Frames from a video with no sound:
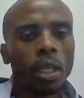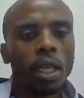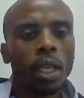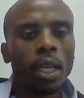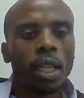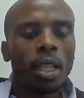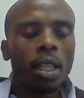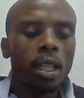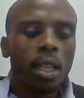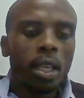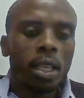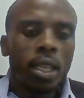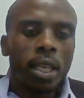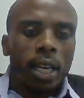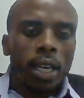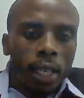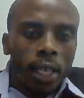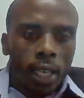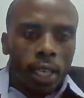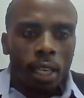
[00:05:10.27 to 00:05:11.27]
here
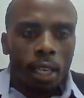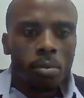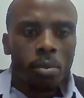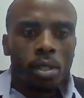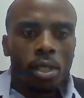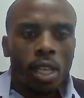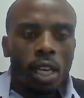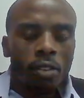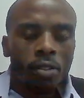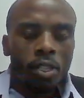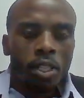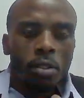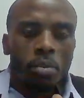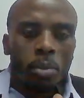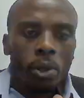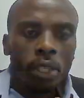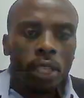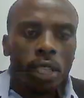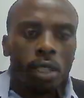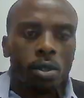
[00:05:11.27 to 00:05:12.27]
comes a very
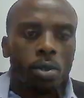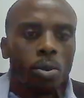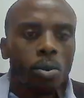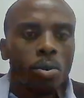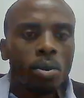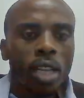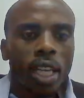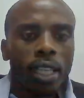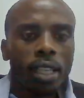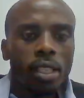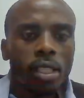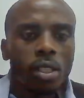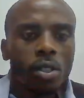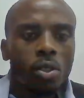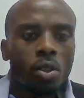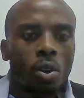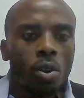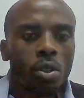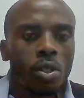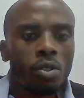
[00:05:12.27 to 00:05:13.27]
important tool that is called
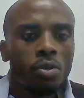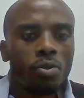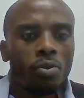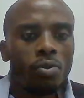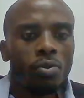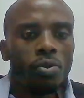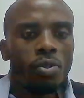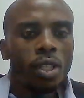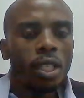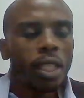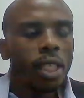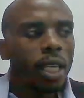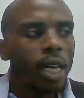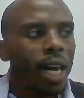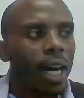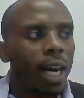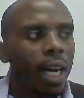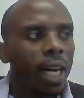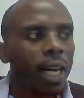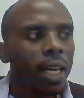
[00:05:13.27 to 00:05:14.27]

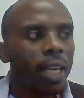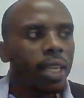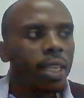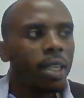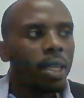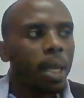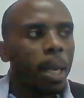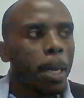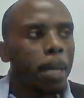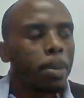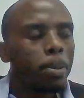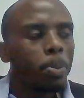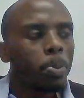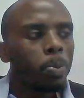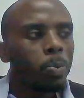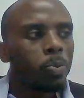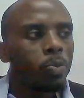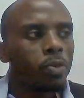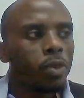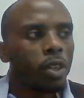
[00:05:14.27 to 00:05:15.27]
VI,
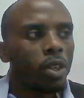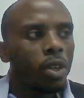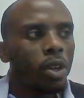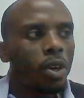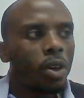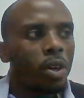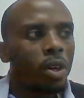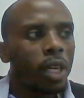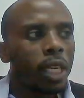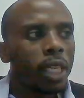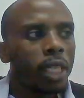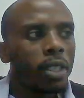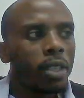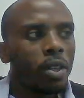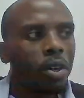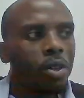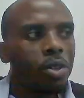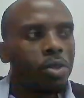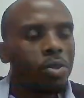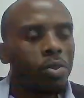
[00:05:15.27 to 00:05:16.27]
and
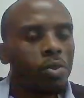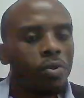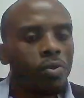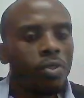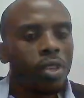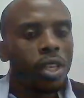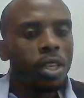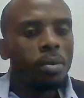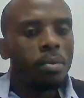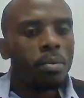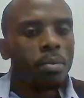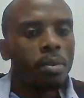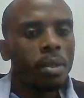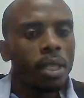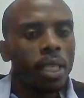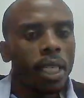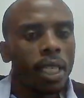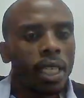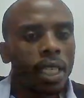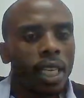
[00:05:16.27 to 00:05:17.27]
also Vim, and
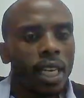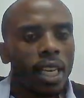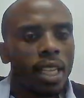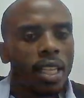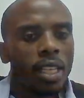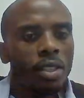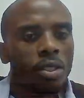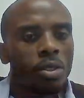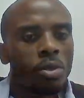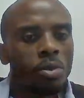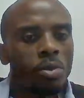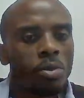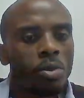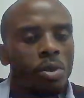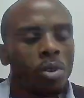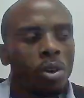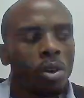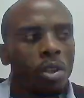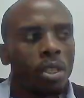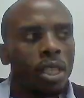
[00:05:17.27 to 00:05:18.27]
another tool
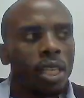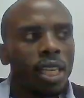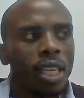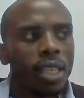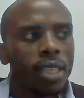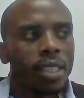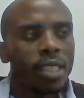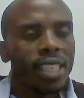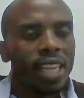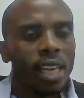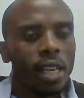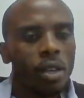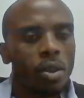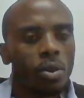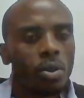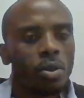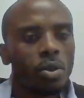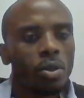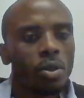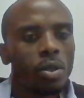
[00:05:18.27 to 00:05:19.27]
called Nano.
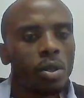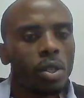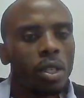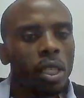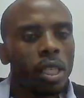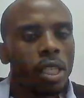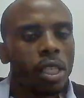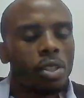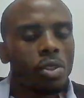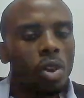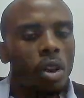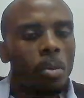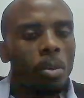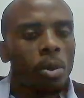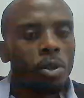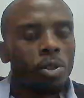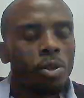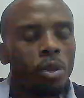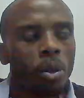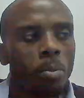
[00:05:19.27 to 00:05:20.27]
It's all about your
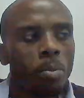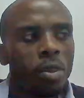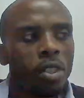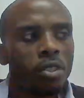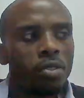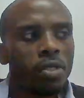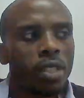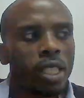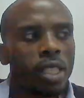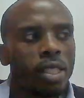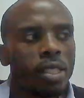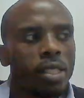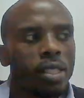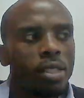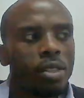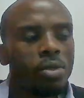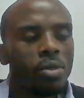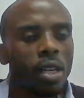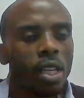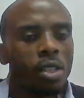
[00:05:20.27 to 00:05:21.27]
preference. You can
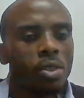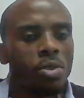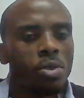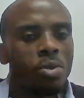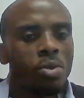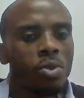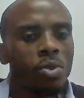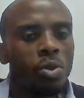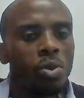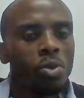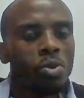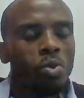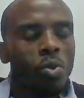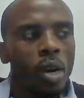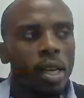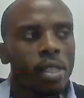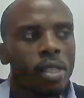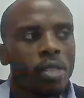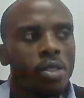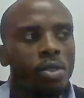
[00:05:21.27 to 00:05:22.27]
use those ones
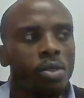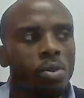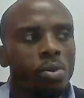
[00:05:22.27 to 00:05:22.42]
to